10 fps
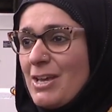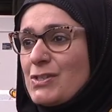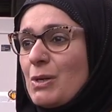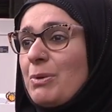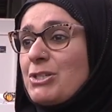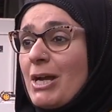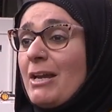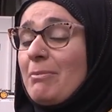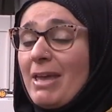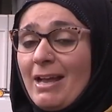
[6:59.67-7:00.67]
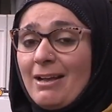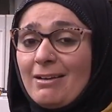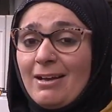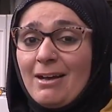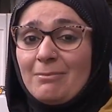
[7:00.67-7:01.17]
So we try to make
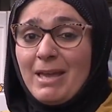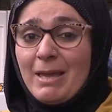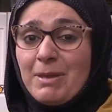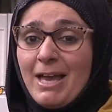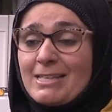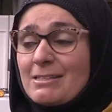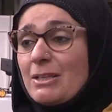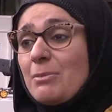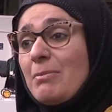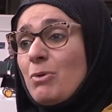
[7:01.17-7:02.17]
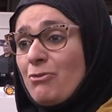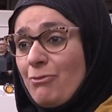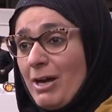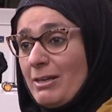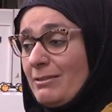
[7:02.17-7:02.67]
APIs a little bit more
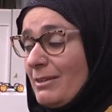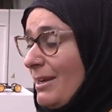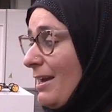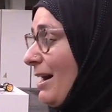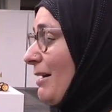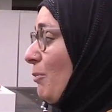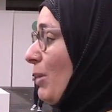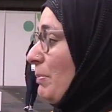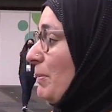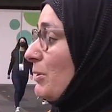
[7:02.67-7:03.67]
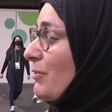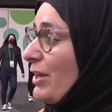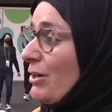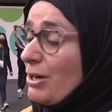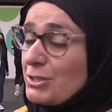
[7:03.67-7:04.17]
fun. What people over
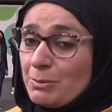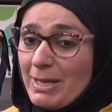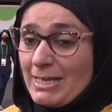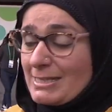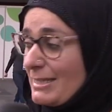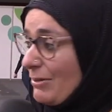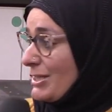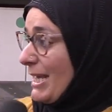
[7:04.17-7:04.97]
here are doing is they're